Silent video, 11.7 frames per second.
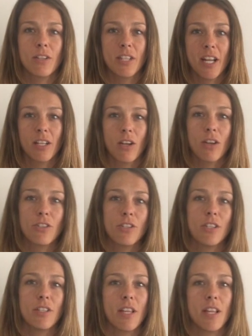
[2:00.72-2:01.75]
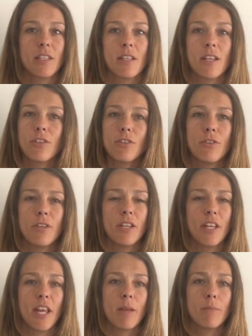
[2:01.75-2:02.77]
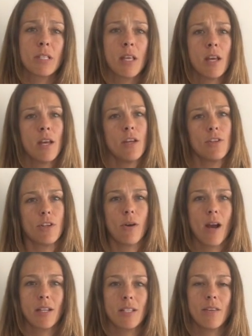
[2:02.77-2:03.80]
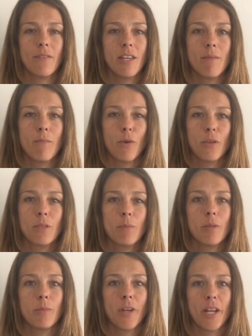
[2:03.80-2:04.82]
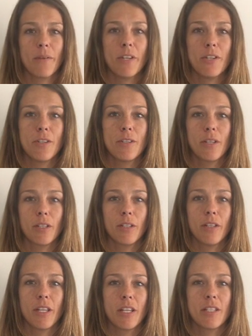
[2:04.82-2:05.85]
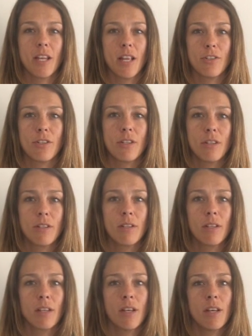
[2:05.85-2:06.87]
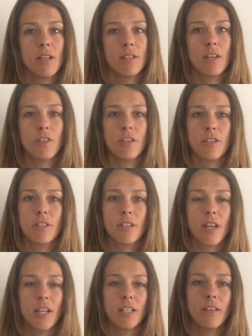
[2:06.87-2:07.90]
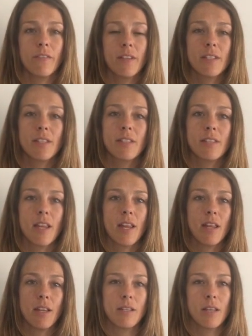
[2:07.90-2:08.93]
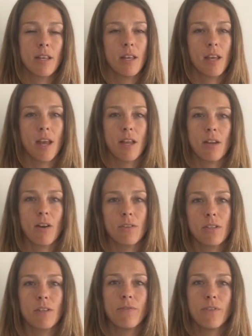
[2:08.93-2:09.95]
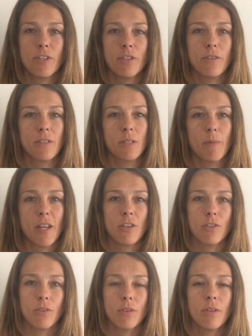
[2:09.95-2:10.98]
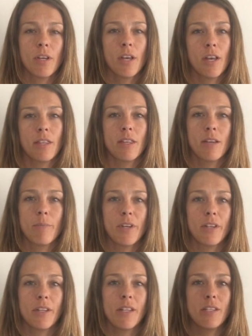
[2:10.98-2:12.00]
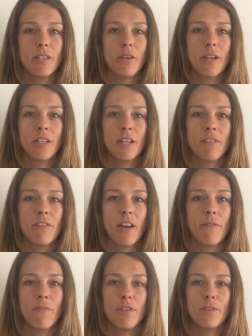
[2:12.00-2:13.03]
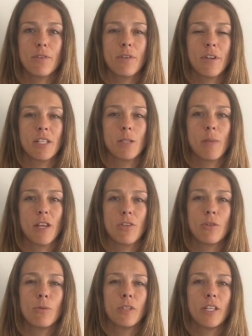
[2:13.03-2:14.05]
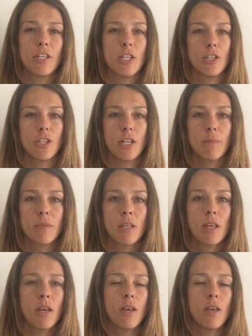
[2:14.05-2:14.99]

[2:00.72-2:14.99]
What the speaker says: Technology states that shooting games show activity in multiple brain regions including attention, such as selective and sustained, and also visuospatial, the ability to identify visual and spatial relationships.